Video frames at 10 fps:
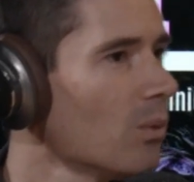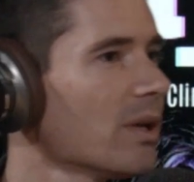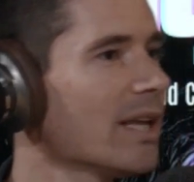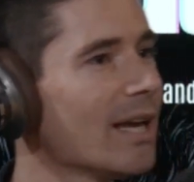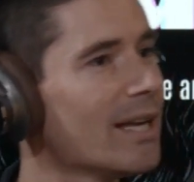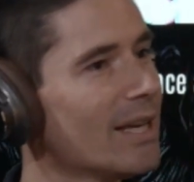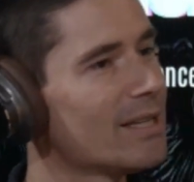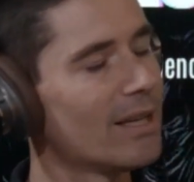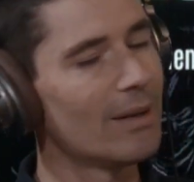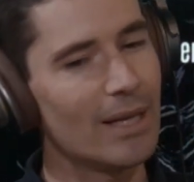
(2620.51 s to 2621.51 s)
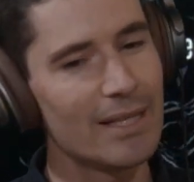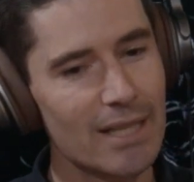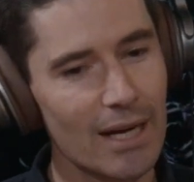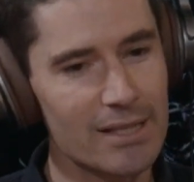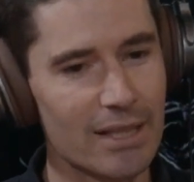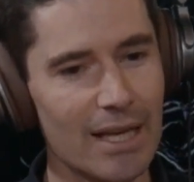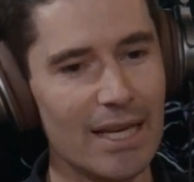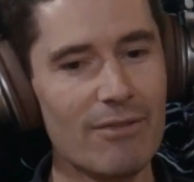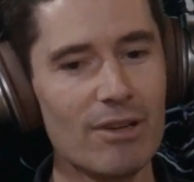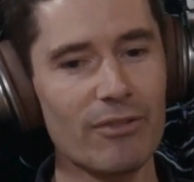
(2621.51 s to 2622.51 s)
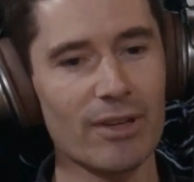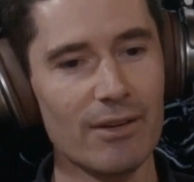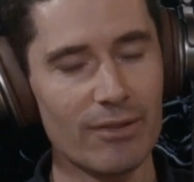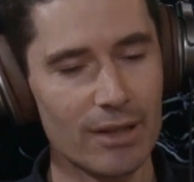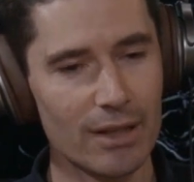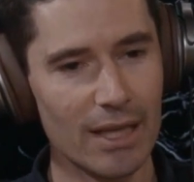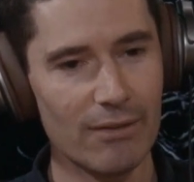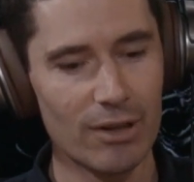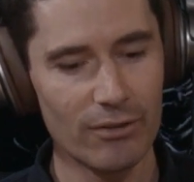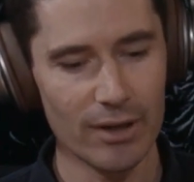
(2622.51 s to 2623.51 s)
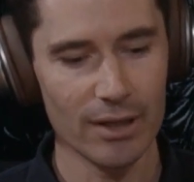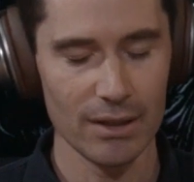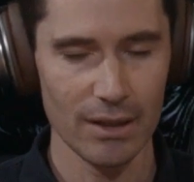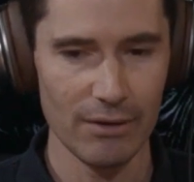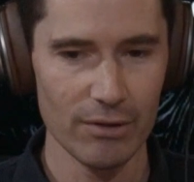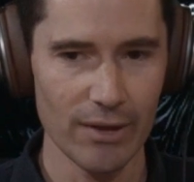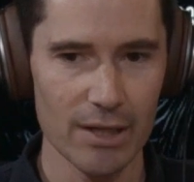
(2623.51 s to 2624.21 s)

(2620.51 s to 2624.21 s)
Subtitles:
Well, yeah, it does, and even if they